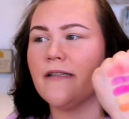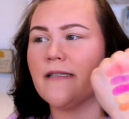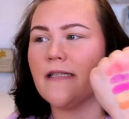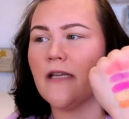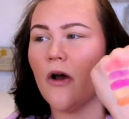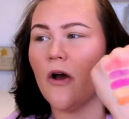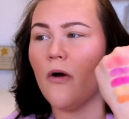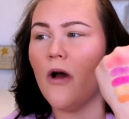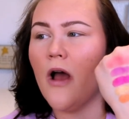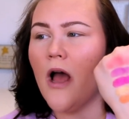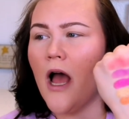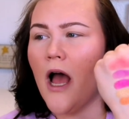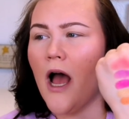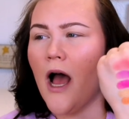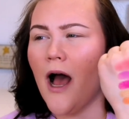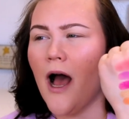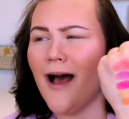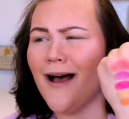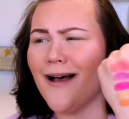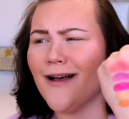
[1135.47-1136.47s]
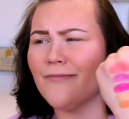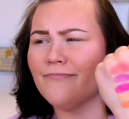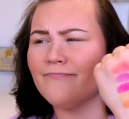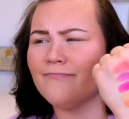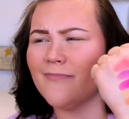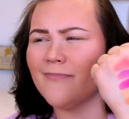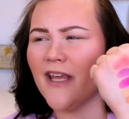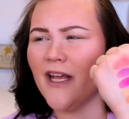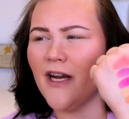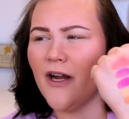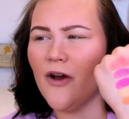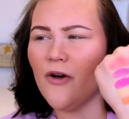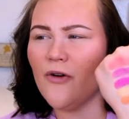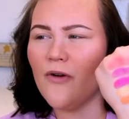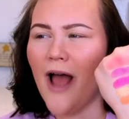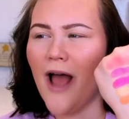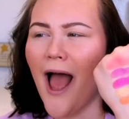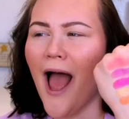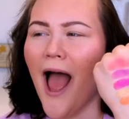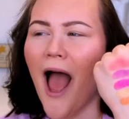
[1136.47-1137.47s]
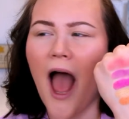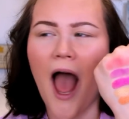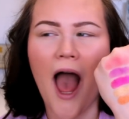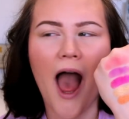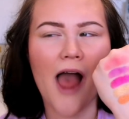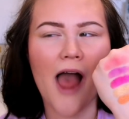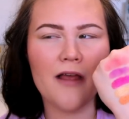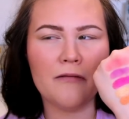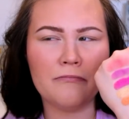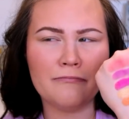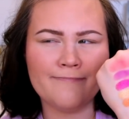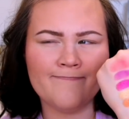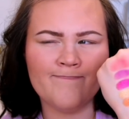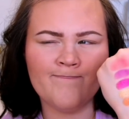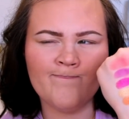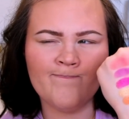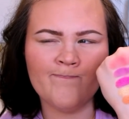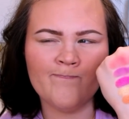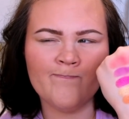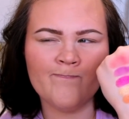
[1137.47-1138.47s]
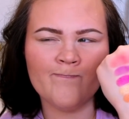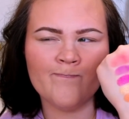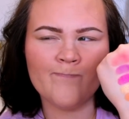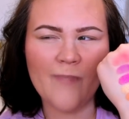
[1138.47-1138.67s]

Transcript: So, um, you know, I, mm,